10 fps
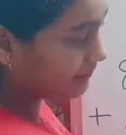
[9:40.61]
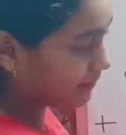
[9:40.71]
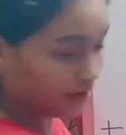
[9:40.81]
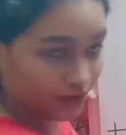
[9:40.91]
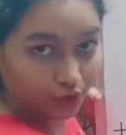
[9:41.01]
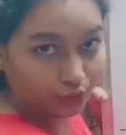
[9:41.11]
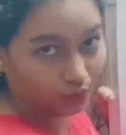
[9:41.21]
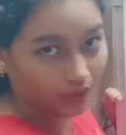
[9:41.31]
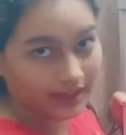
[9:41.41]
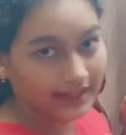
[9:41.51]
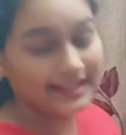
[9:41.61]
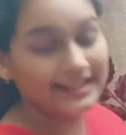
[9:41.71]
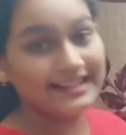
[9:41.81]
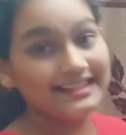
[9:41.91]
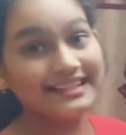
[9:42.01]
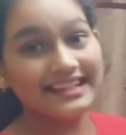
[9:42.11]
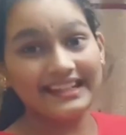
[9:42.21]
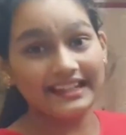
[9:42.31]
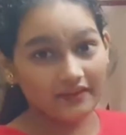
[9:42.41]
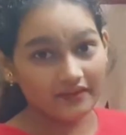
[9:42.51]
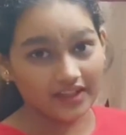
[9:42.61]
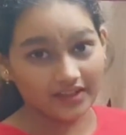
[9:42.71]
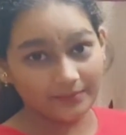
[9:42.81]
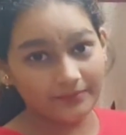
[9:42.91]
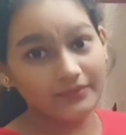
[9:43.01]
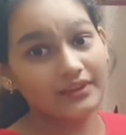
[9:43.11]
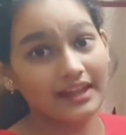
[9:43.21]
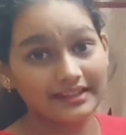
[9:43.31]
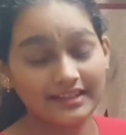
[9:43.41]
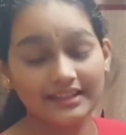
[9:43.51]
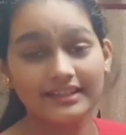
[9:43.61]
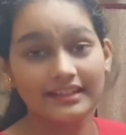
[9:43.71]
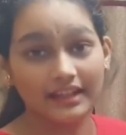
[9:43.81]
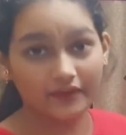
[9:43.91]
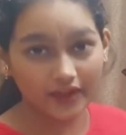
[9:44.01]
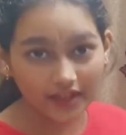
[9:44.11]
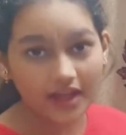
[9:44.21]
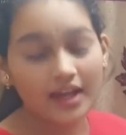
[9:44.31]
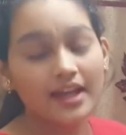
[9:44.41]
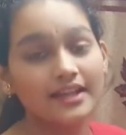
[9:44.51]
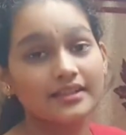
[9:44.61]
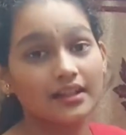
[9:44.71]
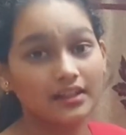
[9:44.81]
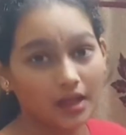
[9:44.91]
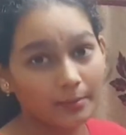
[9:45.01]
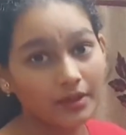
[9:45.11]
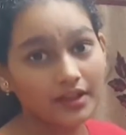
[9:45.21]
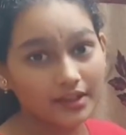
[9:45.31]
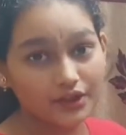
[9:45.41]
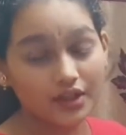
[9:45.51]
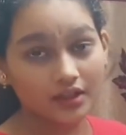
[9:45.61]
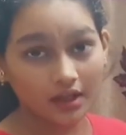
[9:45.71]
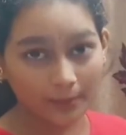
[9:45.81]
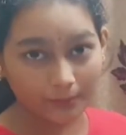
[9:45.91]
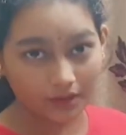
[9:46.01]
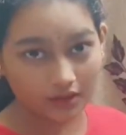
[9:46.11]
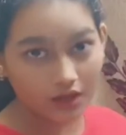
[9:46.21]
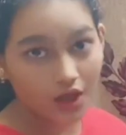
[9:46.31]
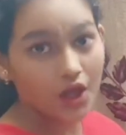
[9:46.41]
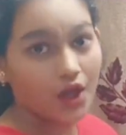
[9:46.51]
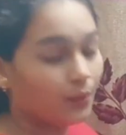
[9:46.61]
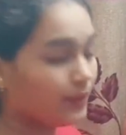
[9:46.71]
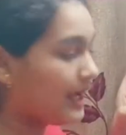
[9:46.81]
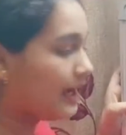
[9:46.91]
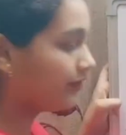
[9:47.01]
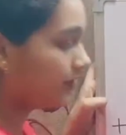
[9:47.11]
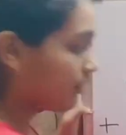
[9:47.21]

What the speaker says: plus 2 is 11. And since 11 is a double digit number, we have to